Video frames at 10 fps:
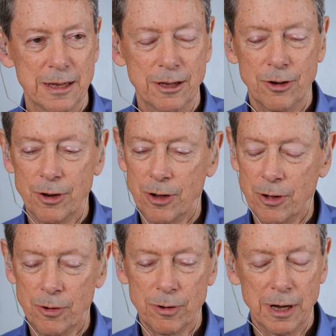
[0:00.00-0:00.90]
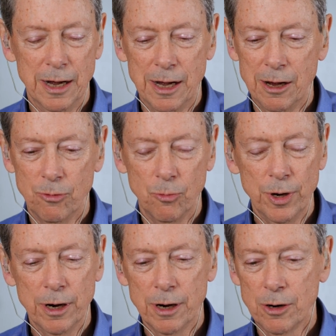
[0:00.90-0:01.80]
You know, uh,
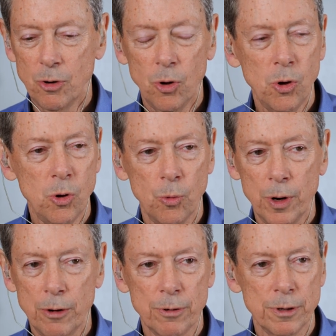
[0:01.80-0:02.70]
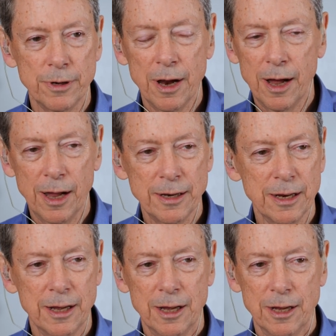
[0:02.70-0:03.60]
we are whole. We were not
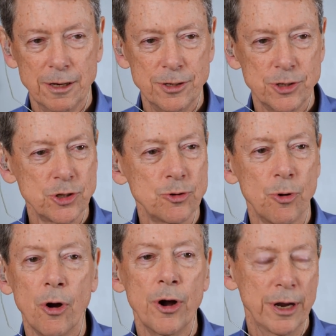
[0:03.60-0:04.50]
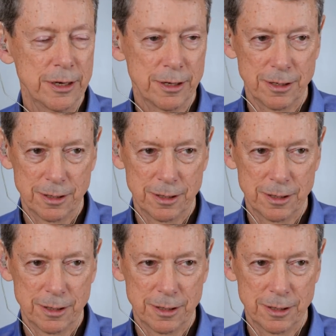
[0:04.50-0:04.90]
destroyed.